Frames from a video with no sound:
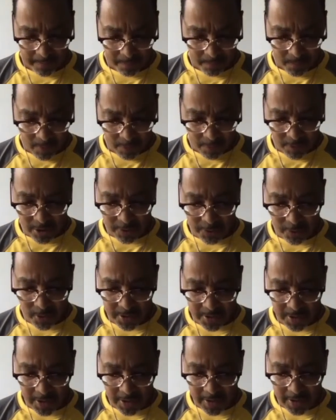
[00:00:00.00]
verse
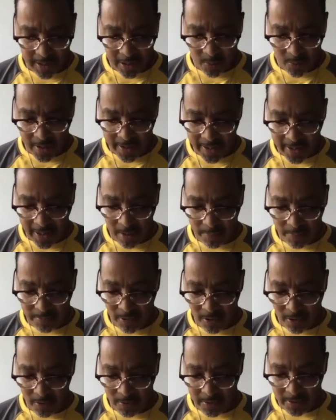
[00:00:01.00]
14, and when they
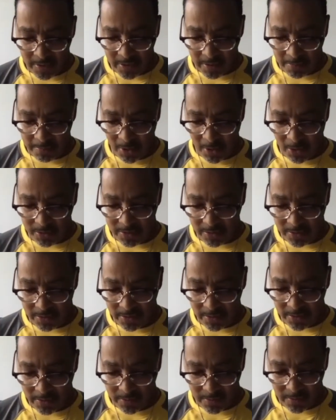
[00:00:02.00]
approached the
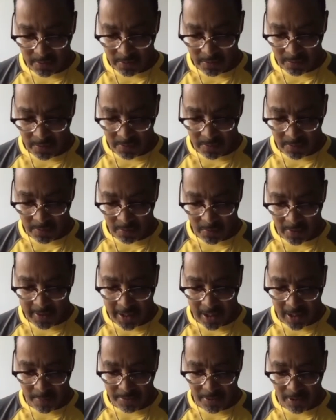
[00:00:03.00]
multitude,
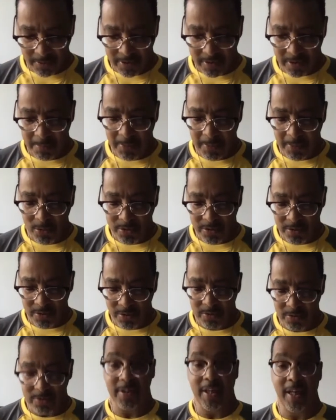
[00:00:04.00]

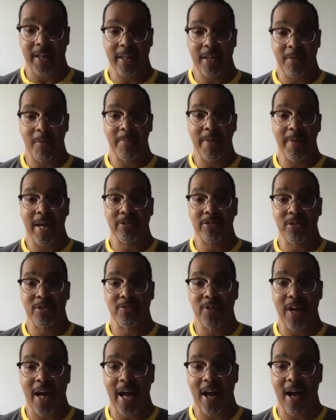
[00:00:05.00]
so now they're coming back to the
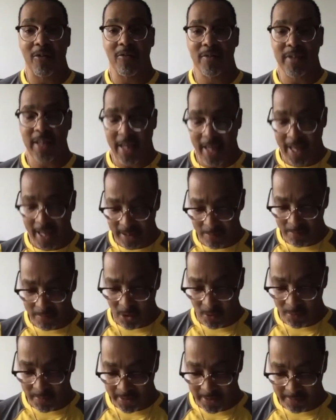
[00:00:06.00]
crowd, they had their
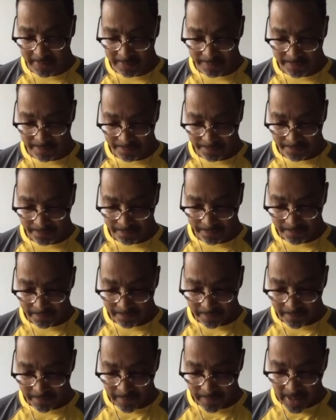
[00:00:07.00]
moment.
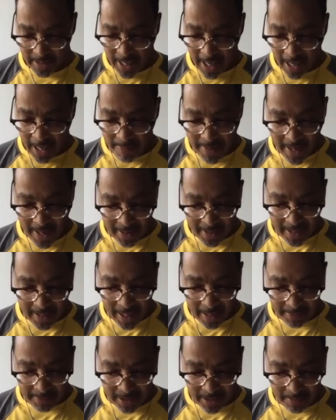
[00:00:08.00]
A man
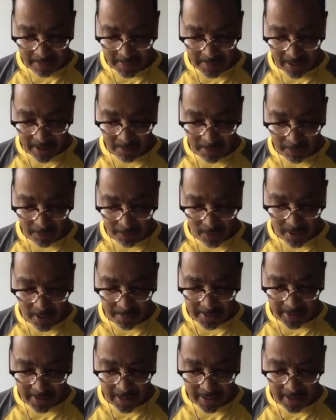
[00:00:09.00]
came to him kneeling before him
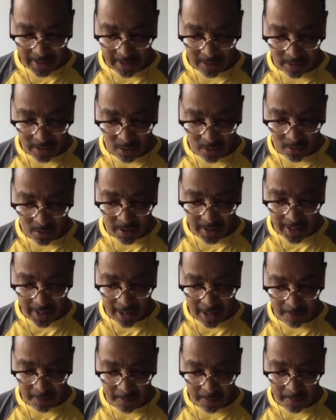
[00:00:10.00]
saying, Lord,
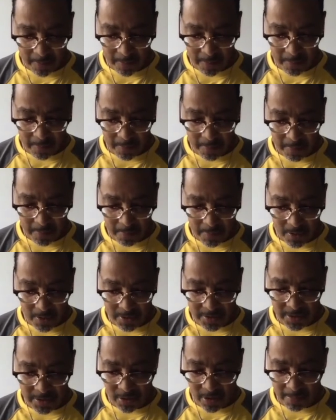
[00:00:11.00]
have
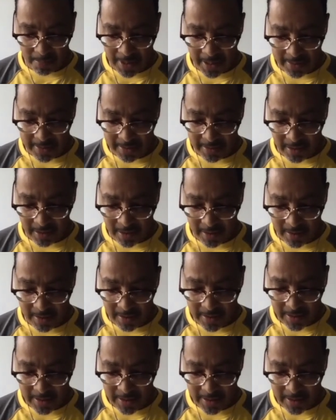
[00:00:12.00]
mercy on my son,